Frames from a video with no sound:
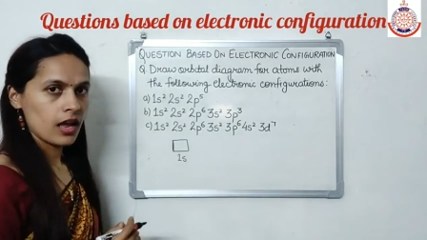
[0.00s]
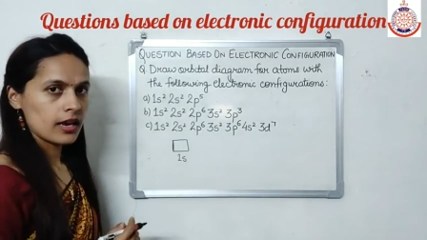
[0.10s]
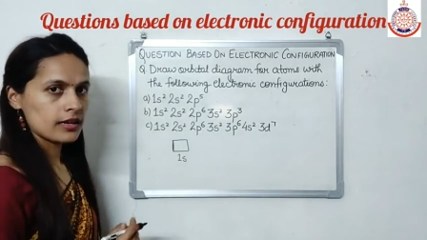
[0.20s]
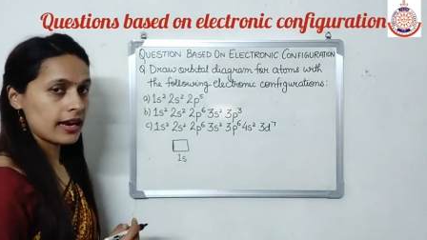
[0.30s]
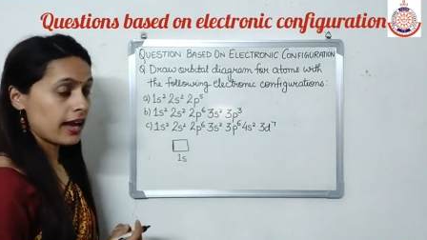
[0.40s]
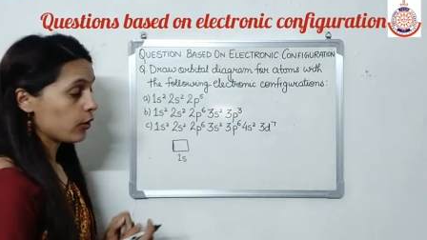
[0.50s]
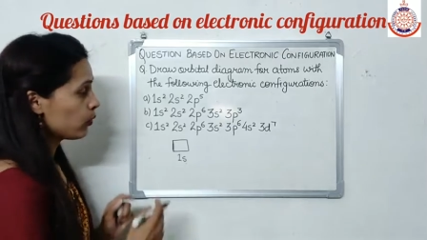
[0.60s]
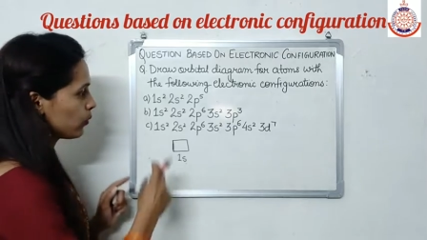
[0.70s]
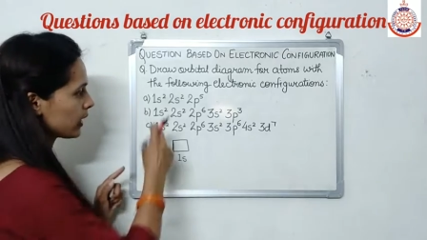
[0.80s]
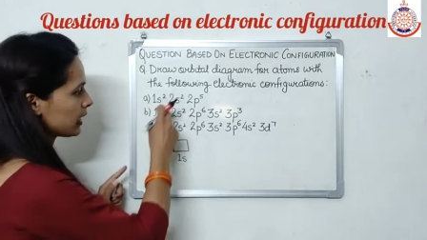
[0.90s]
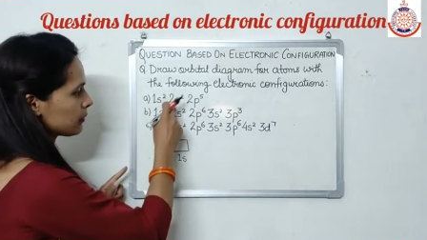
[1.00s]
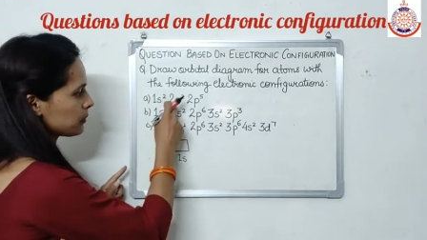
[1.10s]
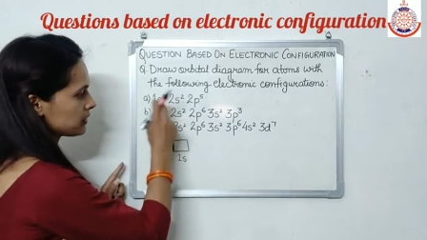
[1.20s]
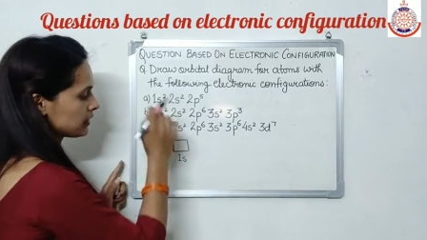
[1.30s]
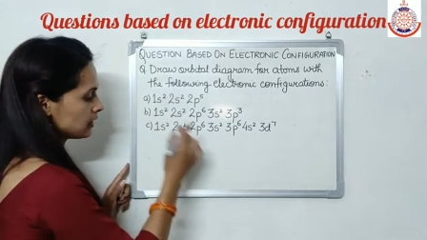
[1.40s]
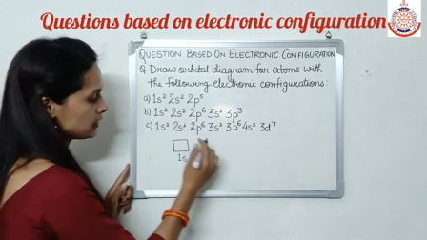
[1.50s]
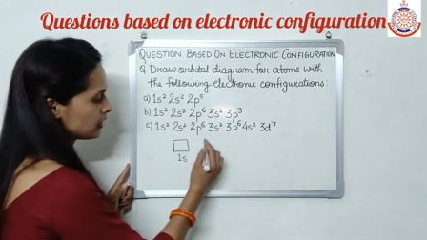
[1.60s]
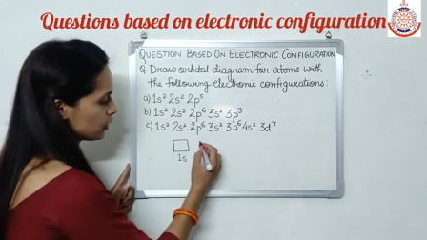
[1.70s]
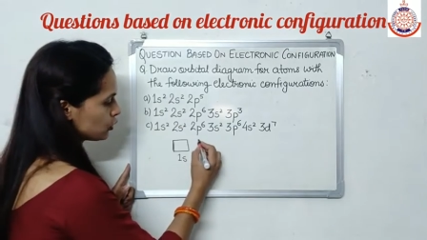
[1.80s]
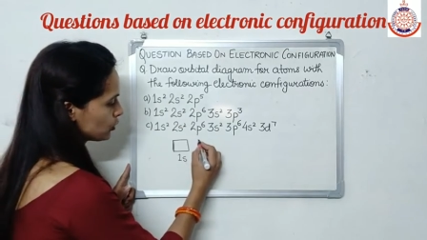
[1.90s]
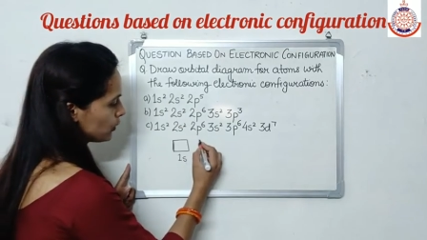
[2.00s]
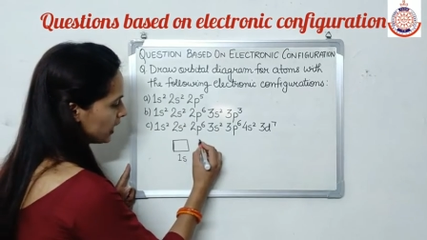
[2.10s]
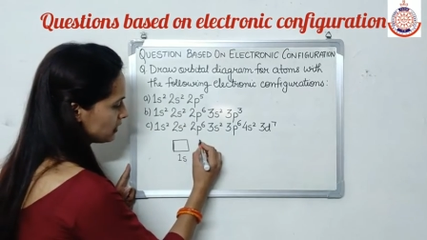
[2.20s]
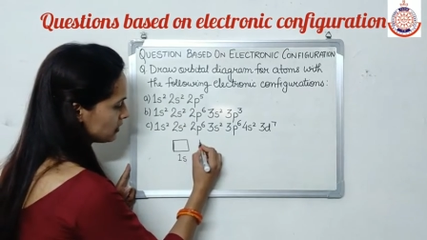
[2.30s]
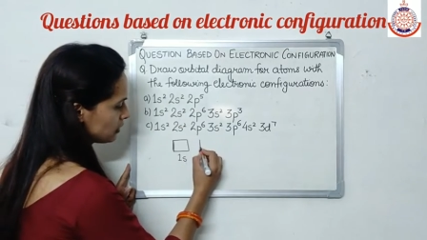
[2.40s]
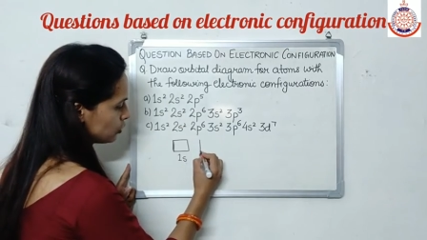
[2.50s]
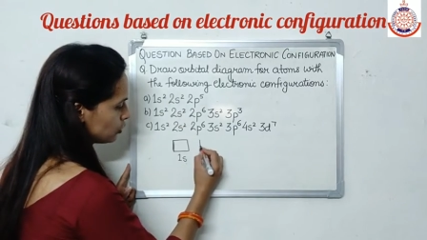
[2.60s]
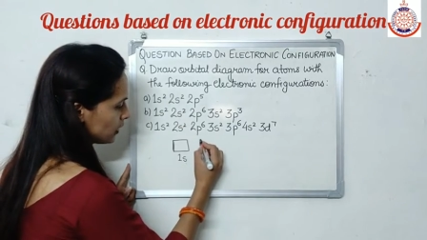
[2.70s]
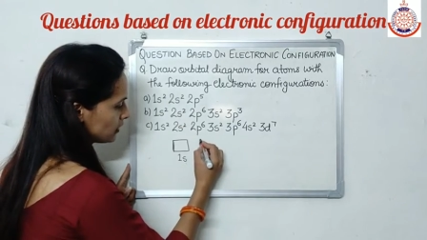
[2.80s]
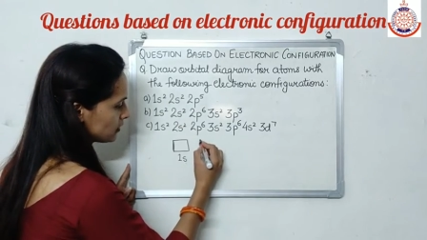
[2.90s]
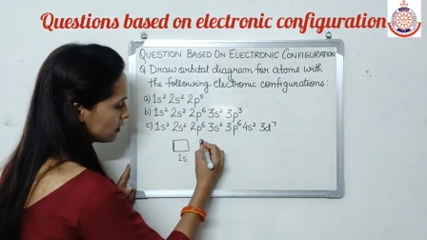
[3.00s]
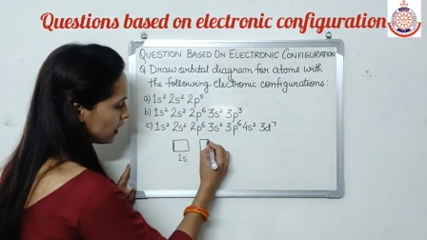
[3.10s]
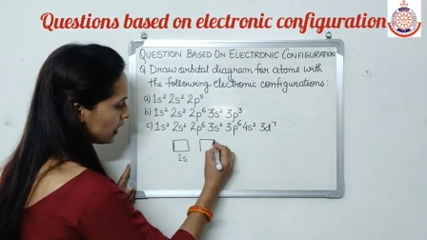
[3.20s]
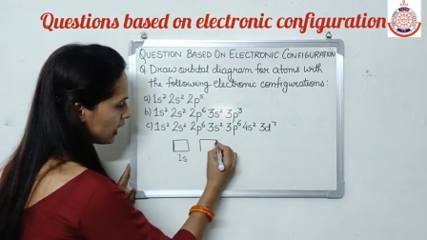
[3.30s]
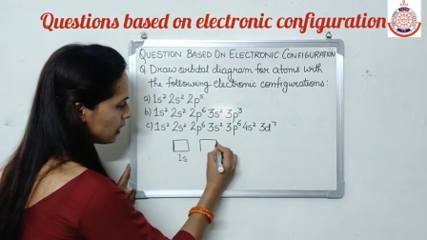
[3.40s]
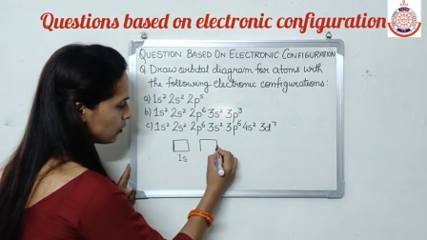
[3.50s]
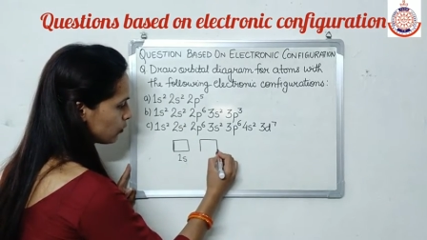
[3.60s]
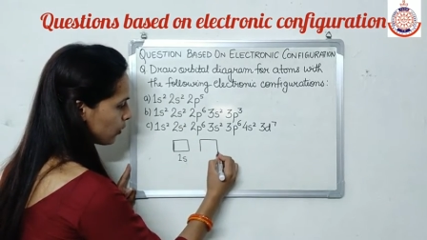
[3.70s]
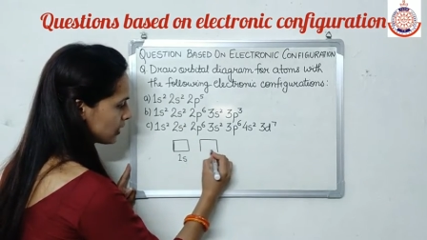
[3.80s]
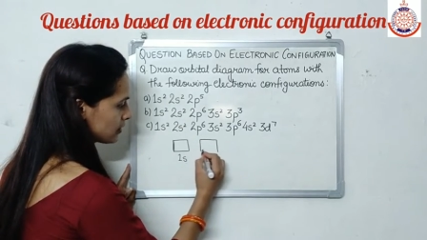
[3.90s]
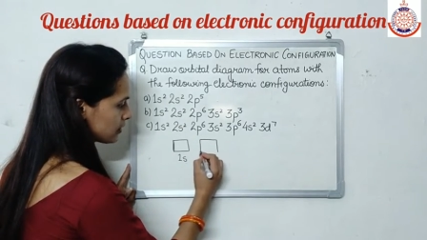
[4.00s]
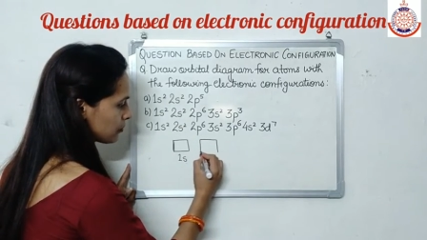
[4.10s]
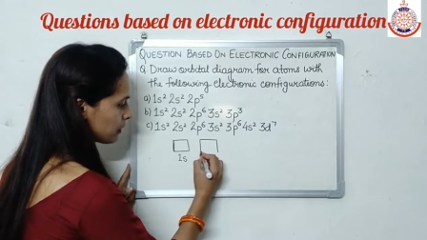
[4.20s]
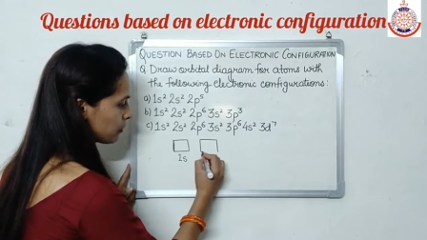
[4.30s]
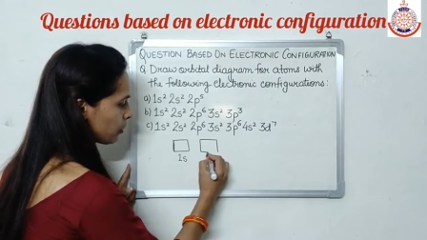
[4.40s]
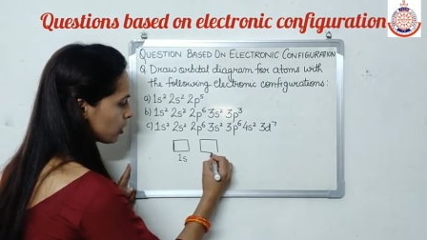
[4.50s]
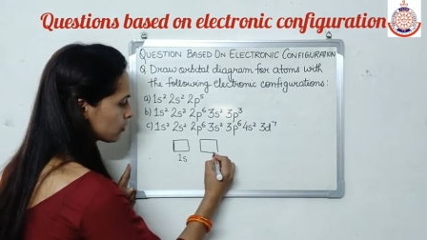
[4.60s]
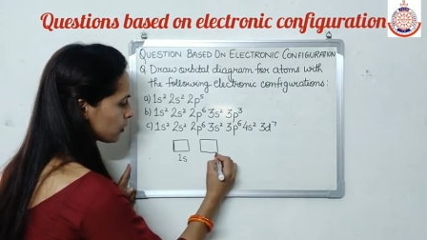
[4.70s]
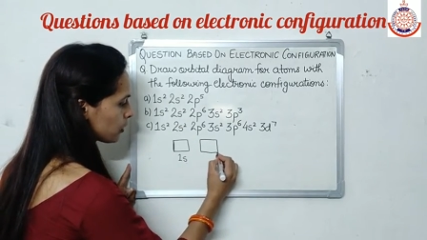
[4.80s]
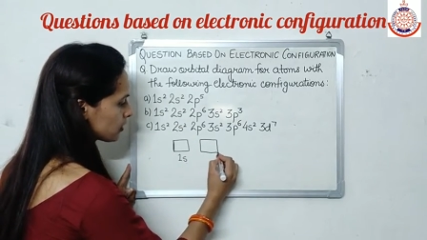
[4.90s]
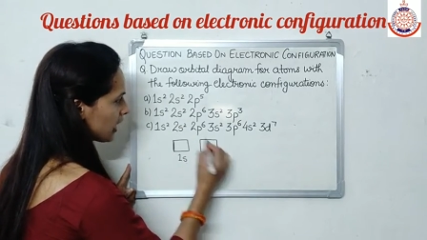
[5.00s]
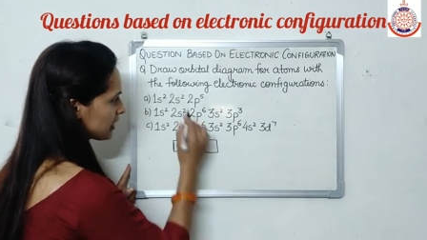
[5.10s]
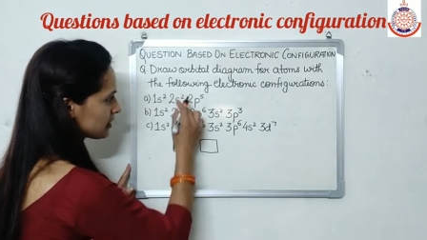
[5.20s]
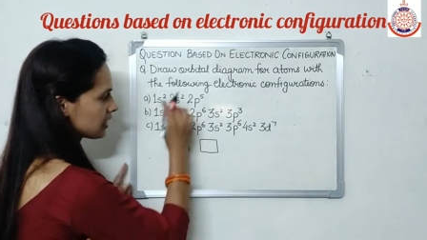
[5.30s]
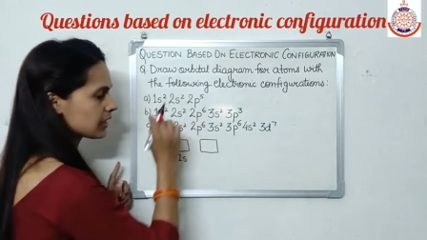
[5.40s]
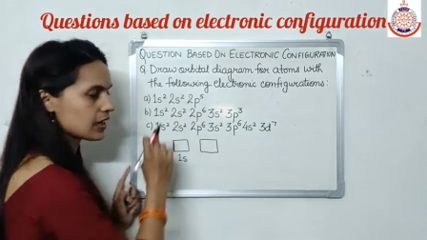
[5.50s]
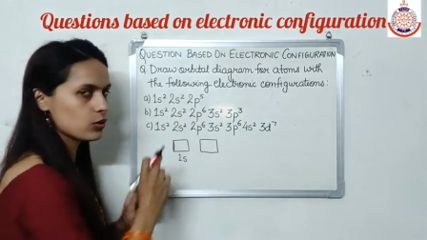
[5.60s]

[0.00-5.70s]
Now we'll represent 2s. 2s is again one simple box, because s contain